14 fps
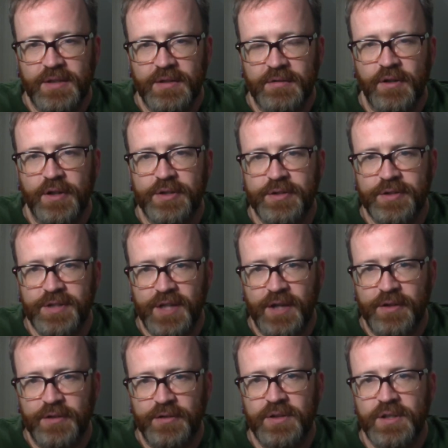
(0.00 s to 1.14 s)
Roger is
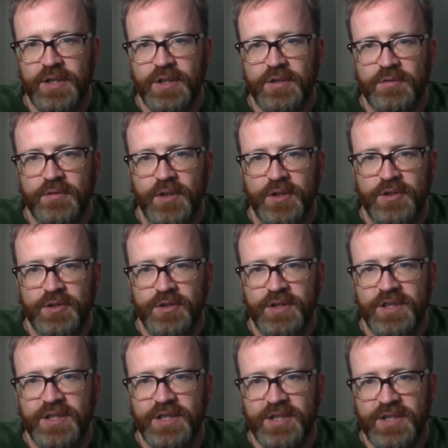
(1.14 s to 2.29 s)
other, Roger
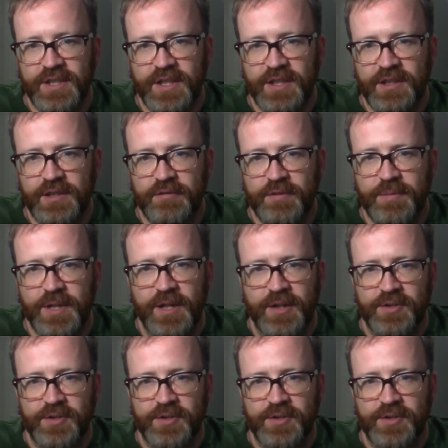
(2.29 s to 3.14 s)
initiated the repair.